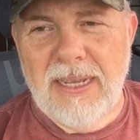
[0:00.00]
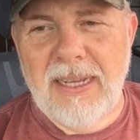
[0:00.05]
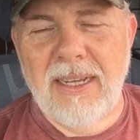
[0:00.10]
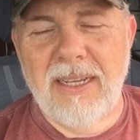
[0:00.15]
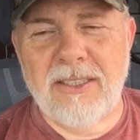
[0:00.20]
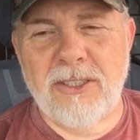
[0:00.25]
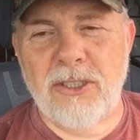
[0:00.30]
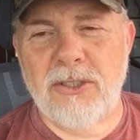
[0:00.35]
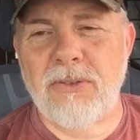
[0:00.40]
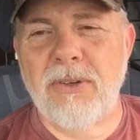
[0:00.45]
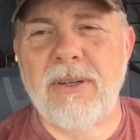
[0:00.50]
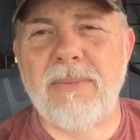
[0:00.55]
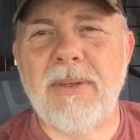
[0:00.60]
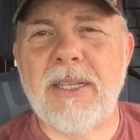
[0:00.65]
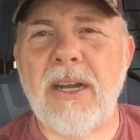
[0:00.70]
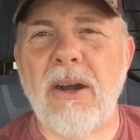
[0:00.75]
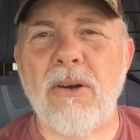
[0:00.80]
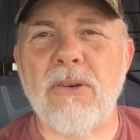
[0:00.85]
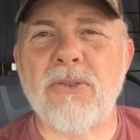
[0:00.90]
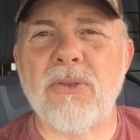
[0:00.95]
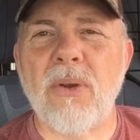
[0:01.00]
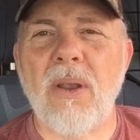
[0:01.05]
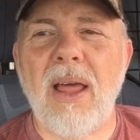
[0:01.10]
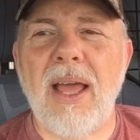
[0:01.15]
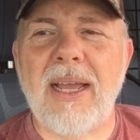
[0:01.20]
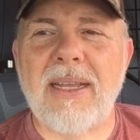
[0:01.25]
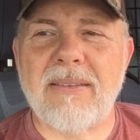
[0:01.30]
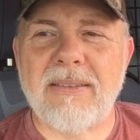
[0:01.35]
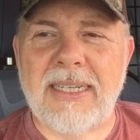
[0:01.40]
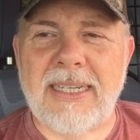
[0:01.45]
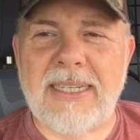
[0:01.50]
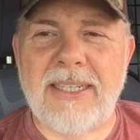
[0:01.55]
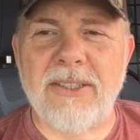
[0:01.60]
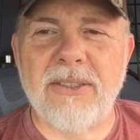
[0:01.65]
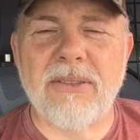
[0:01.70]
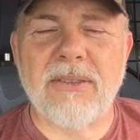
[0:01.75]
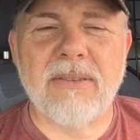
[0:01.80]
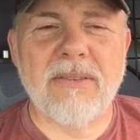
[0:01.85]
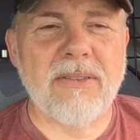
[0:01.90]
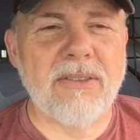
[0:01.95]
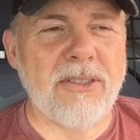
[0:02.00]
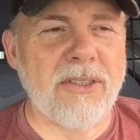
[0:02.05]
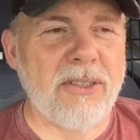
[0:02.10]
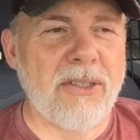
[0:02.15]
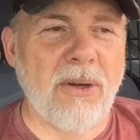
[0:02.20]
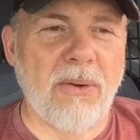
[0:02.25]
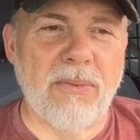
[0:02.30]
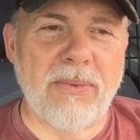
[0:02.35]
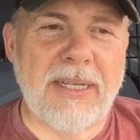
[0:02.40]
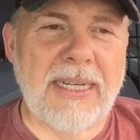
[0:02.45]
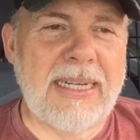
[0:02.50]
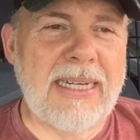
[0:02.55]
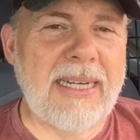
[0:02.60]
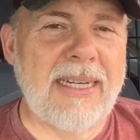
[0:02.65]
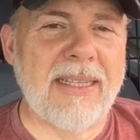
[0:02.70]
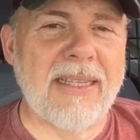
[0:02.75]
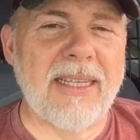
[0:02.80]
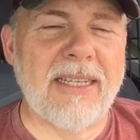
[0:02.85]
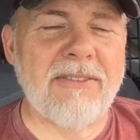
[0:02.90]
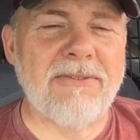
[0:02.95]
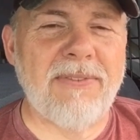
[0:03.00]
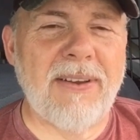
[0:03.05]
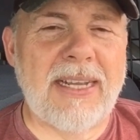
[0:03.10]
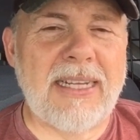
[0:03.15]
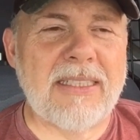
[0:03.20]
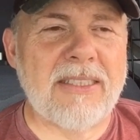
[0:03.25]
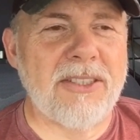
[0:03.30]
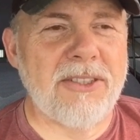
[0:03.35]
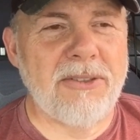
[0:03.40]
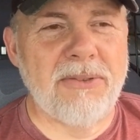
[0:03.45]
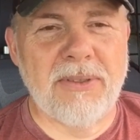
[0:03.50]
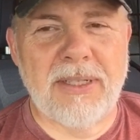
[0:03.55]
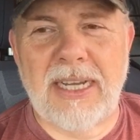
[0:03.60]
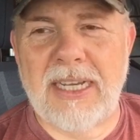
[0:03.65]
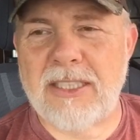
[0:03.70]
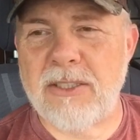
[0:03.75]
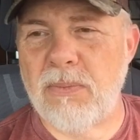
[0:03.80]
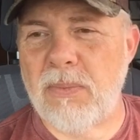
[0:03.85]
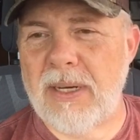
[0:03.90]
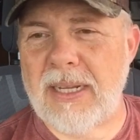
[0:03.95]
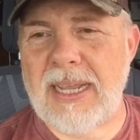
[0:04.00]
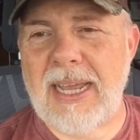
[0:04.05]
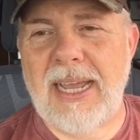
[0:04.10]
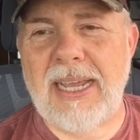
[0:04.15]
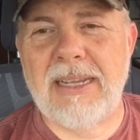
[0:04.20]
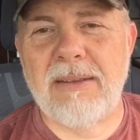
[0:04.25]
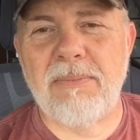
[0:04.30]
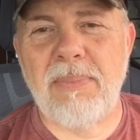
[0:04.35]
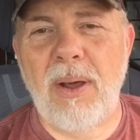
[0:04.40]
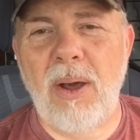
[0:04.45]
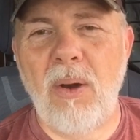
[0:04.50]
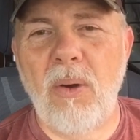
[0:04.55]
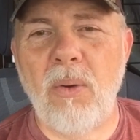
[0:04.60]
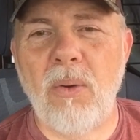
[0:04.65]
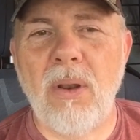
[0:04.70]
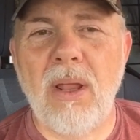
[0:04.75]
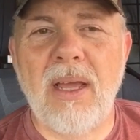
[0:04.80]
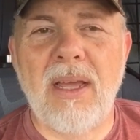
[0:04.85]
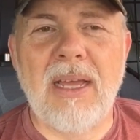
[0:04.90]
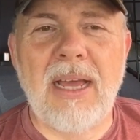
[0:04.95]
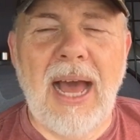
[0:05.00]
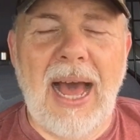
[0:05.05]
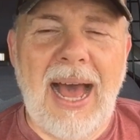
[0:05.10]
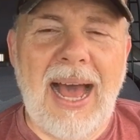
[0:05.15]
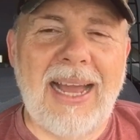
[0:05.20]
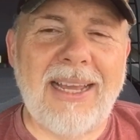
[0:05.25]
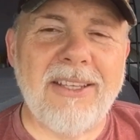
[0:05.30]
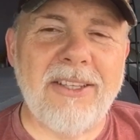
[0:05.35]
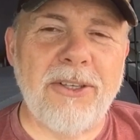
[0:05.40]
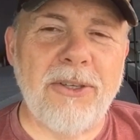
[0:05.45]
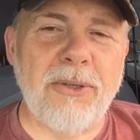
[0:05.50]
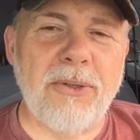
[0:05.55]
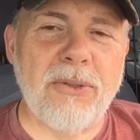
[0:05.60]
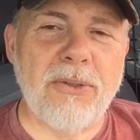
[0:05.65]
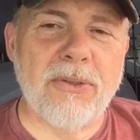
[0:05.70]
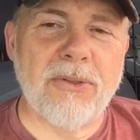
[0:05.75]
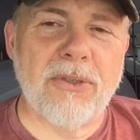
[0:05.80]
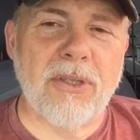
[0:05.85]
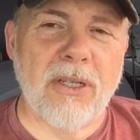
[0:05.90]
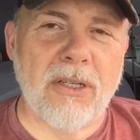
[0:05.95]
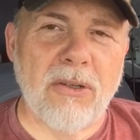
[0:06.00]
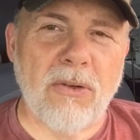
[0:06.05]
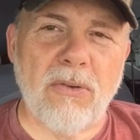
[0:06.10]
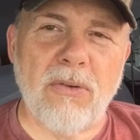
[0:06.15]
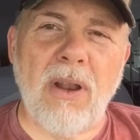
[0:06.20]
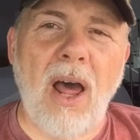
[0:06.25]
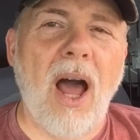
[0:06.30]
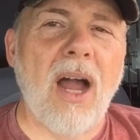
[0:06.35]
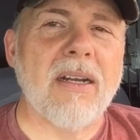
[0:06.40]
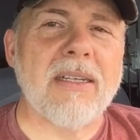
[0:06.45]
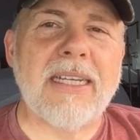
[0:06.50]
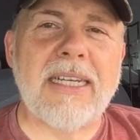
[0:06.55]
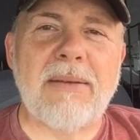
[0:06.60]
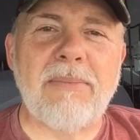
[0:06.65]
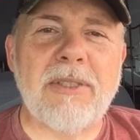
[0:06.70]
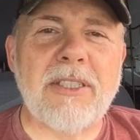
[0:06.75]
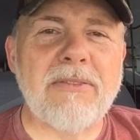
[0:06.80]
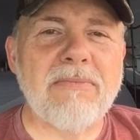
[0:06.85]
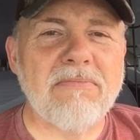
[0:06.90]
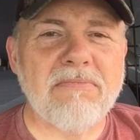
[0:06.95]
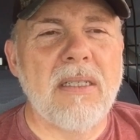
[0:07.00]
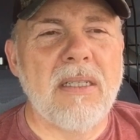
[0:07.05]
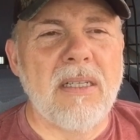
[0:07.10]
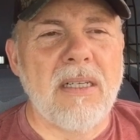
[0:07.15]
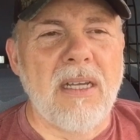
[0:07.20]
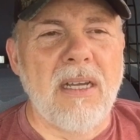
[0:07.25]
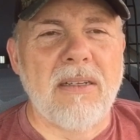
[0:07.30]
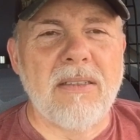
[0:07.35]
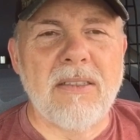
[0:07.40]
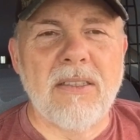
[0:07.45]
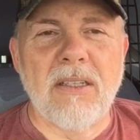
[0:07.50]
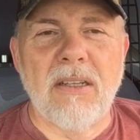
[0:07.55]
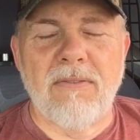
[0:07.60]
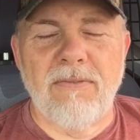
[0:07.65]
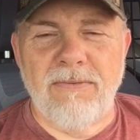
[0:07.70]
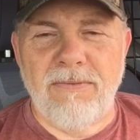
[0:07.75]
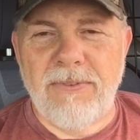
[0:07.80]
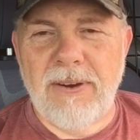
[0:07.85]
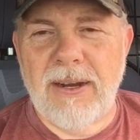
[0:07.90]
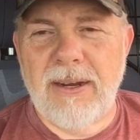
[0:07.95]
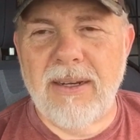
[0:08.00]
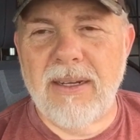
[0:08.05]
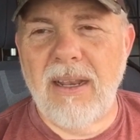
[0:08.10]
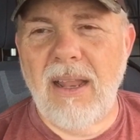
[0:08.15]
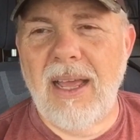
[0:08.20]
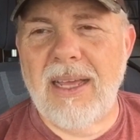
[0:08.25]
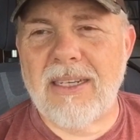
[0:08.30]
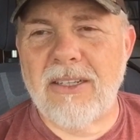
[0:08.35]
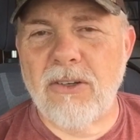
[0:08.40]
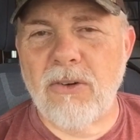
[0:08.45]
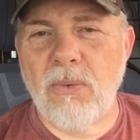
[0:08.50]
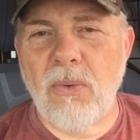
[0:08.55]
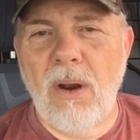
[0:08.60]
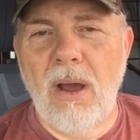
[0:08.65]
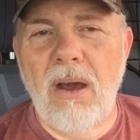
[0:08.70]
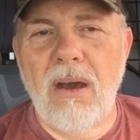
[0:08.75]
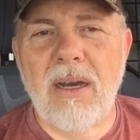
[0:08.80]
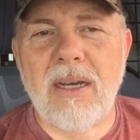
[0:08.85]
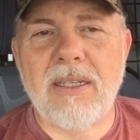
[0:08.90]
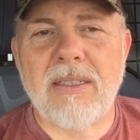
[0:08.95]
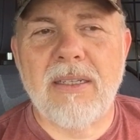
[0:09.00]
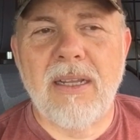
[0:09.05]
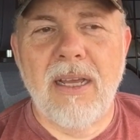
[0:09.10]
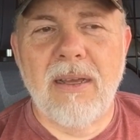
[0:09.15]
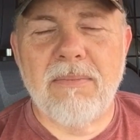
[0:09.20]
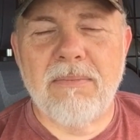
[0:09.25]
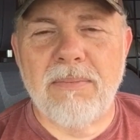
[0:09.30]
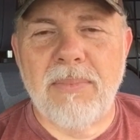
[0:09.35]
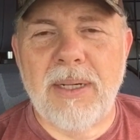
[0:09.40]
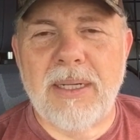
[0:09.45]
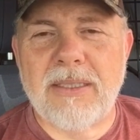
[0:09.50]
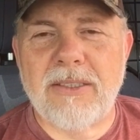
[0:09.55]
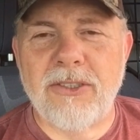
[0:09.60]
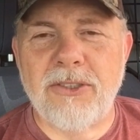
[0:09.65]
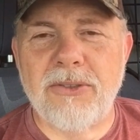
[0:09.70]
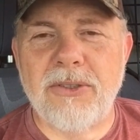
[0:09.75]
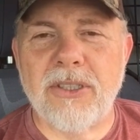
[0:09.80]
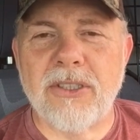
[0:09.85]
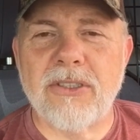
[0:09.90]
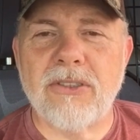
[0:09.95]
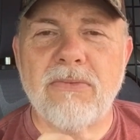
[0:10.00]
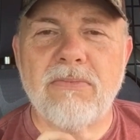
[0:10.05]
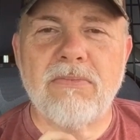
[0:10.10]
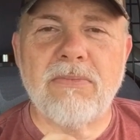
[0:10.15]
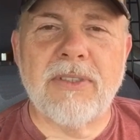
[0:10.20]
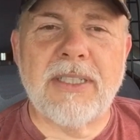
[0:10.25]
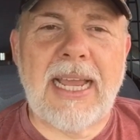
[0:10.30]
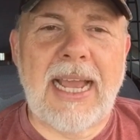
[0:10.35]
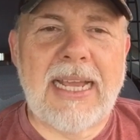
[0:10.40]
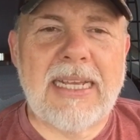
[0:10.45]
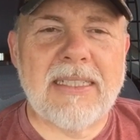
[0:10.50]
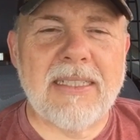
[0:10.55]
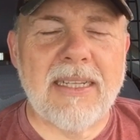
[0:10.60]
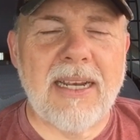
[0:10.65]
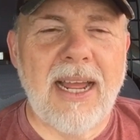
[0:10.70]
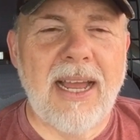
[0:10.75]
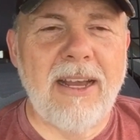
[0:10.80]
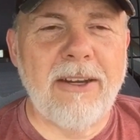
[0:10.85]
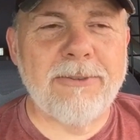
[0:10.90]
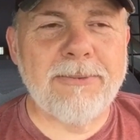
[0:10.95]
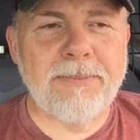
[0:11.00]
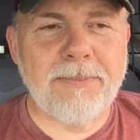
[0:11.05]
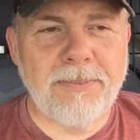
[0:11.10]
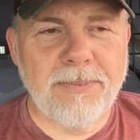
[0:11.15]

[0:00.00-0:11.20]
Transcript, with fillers: extremely ultralight gear. You don't need anything fancy. You can catch them with a cane pole. I use the little Dock Demon. Very light little rod, but you just cast it out